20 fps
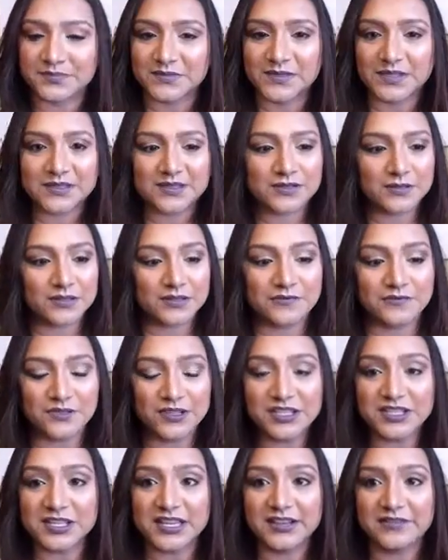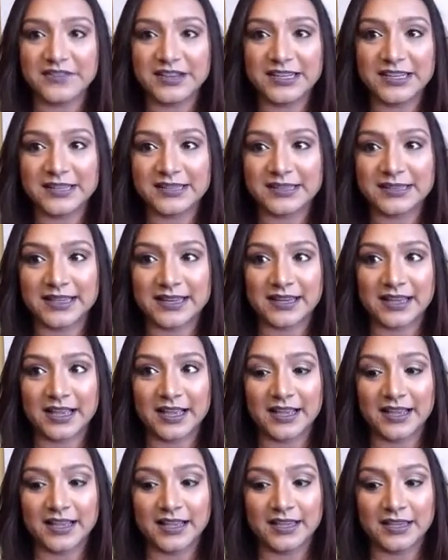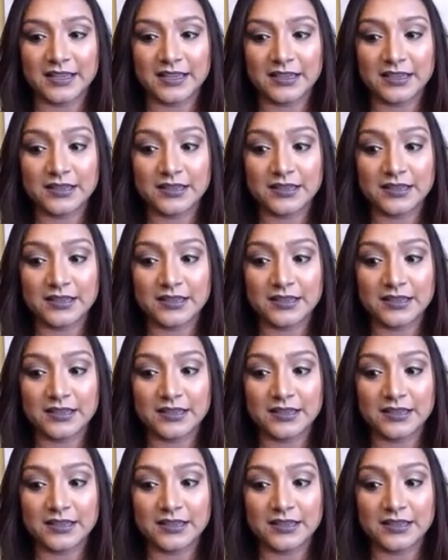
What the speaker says: So the first ingredient that I